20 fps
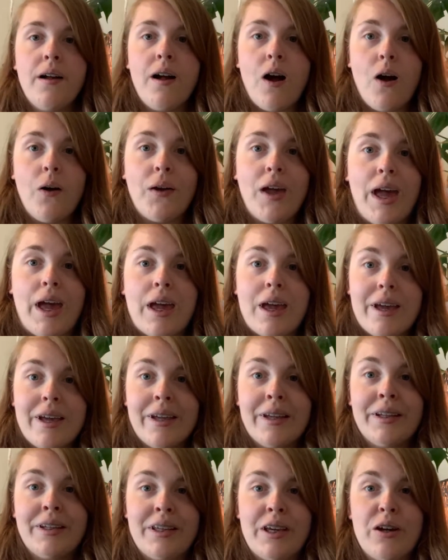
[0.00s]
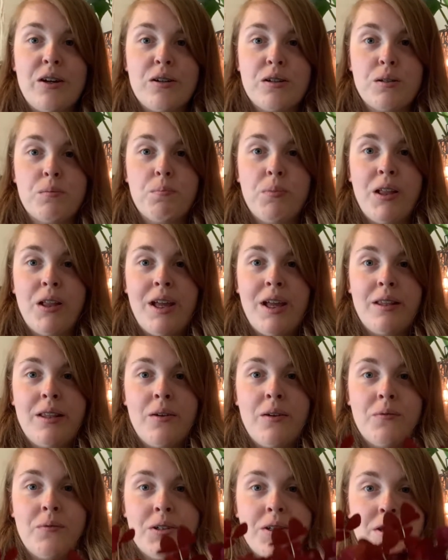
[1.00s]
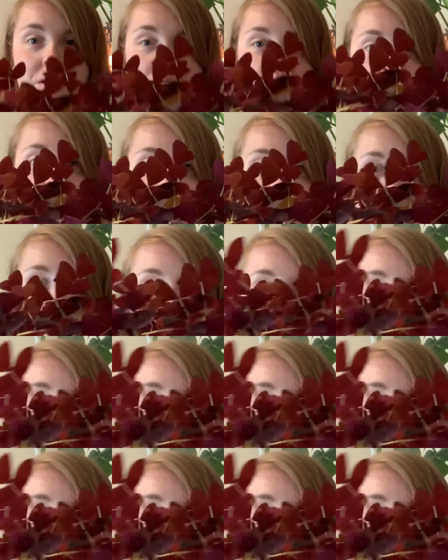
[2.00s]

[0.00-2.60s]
Okay, here is plant number 7.